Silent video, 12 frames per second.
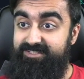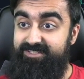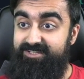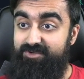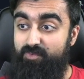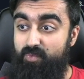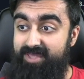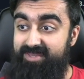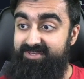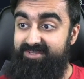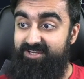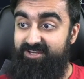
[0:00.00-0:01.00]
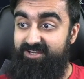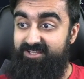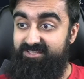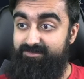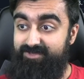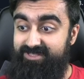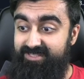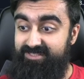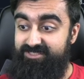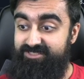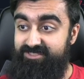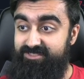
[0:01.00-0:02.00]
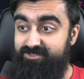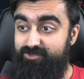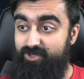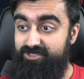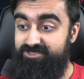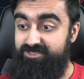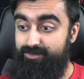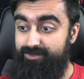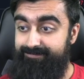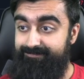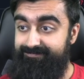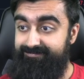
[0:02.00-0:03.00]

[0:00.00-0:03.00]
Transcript: when the McClellan crossed lower,